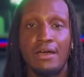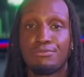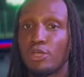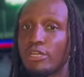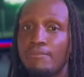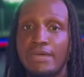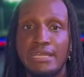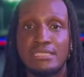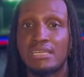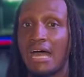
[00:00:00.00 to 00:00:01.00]
30
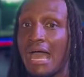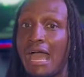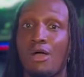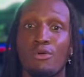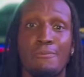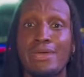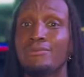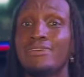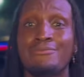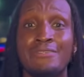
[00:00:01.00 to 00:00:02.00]
minutes, hour,
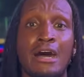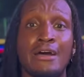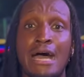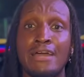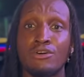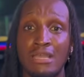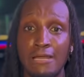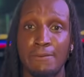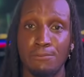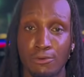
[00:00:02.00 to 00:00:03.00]
maybe, I know a lot
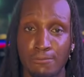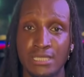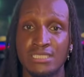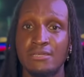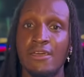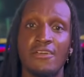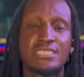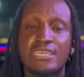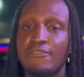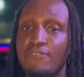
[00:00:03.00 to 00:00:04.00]
of people are busy,
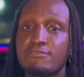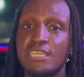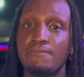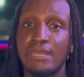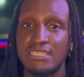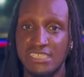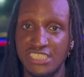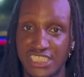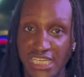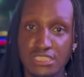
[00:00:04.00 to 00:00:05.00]
10, 15 minutes to
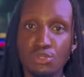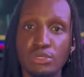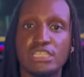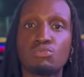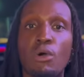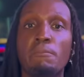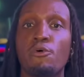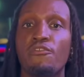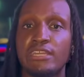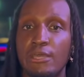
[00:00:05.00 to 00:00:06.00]
just doing this one
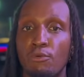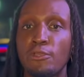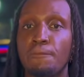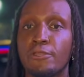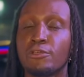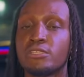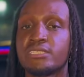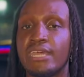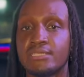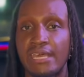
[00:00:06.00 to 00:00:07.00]
move, and then when you put on your
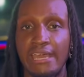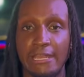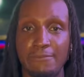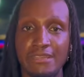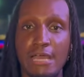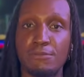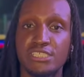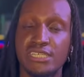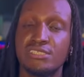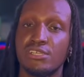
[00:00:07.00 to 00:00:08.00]
skates, it'll be that much
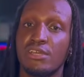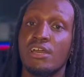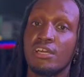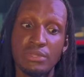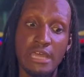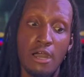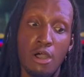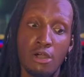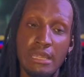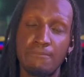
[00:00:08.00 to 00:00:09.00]
easier. With
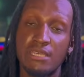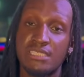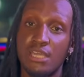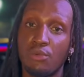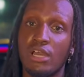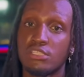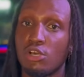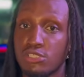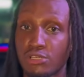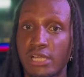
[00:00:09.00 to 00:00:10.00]
all that being said, we're gonna
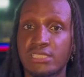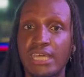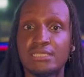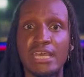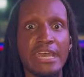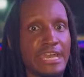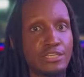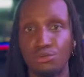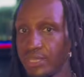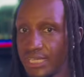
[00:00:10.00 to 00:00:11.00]
toss on our skates and
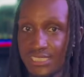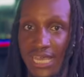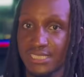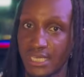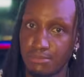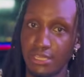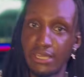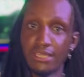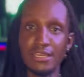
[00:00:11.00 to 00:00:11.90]
do the exact same thing.